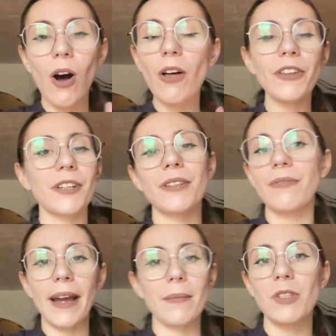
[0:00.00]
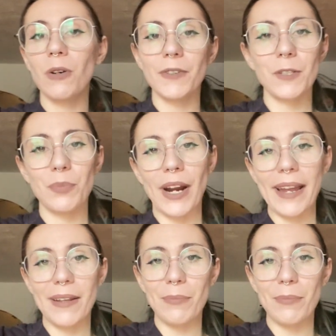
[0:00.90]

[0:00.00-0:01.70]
all the good vibes over to Brian